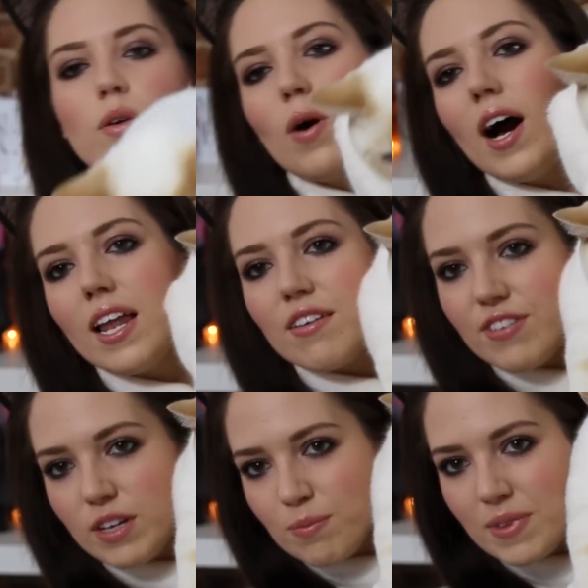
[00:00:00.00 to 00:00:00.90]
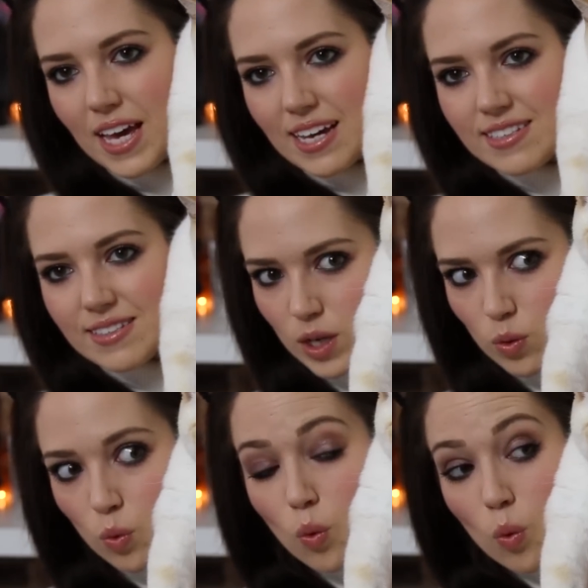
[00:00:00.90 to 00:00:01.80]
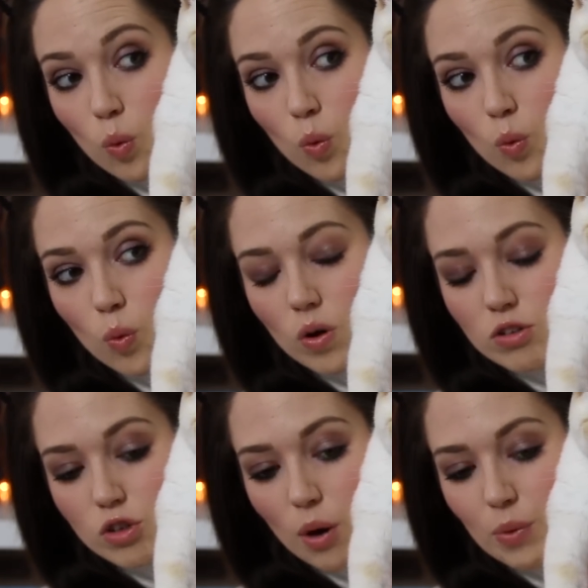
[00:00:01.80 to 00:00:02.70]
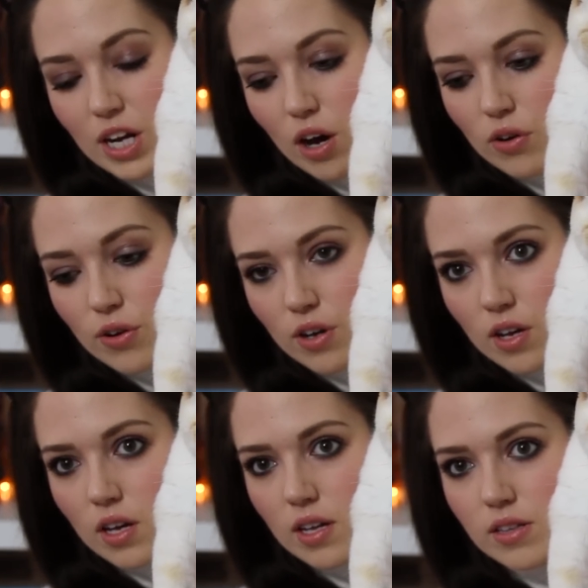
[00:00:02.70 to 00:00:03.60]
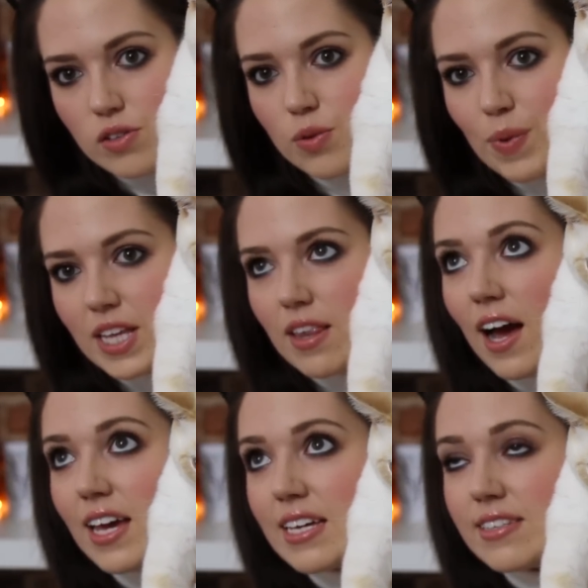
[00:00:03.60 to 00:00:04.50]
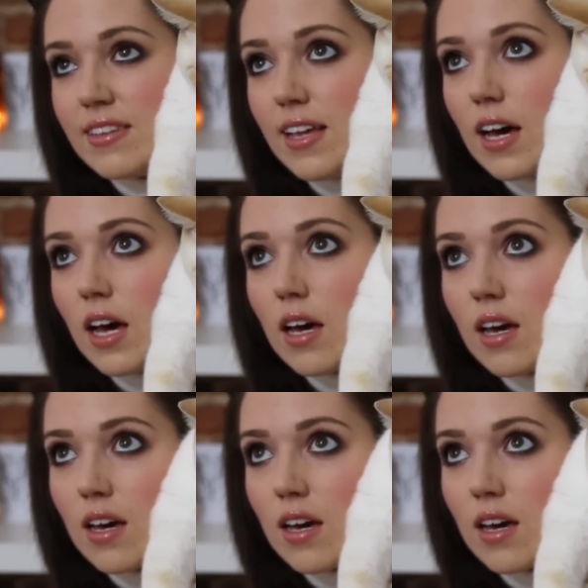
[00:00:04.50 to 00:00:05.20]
while I film this. Ooh, what's going on? There's a big light, isn't there?